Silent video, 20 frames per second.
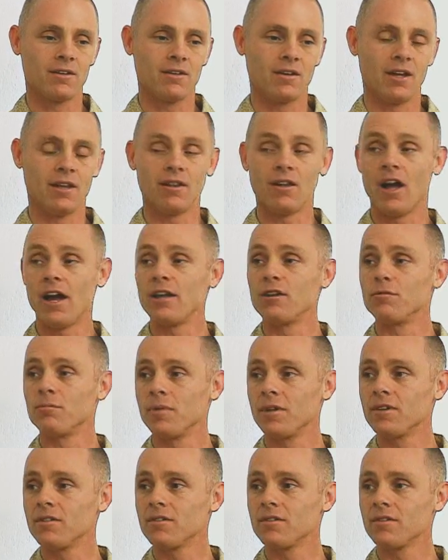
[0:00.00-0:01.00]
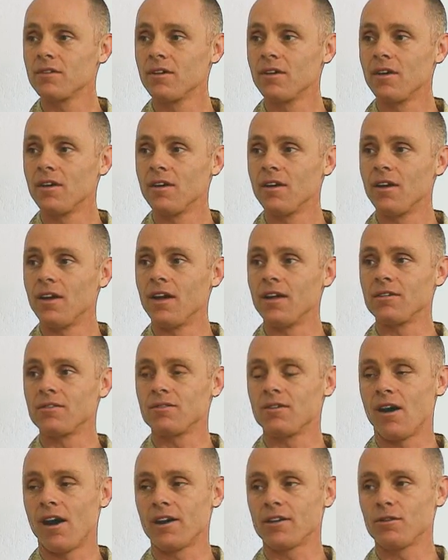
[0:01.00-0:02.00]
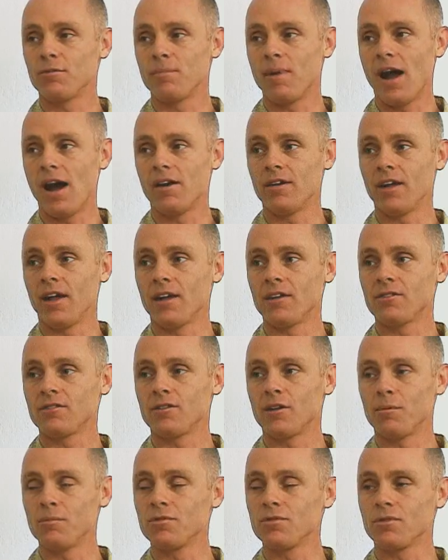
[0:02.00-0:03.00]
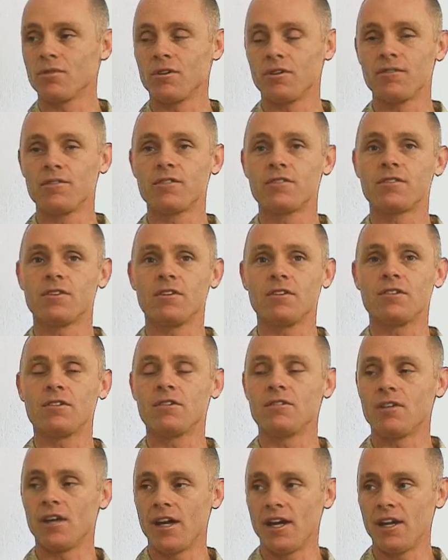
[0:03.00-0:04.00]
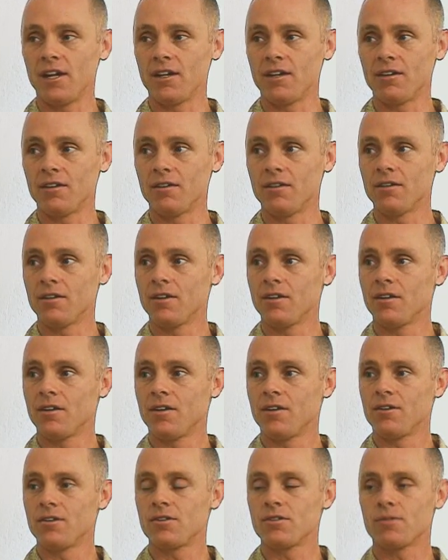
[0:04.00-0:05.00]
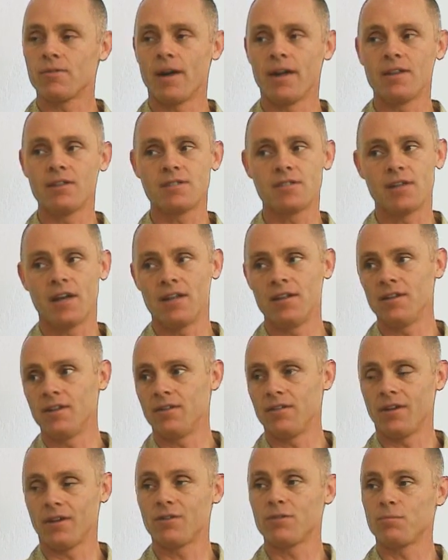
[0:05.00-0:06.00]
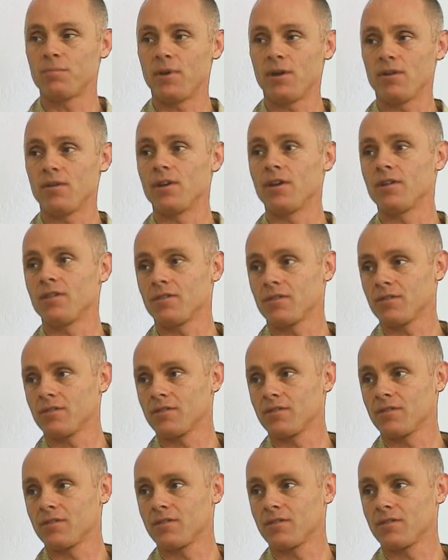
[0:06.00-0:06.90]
enlightenment is talked about as some sort of sustained, transcendent experience.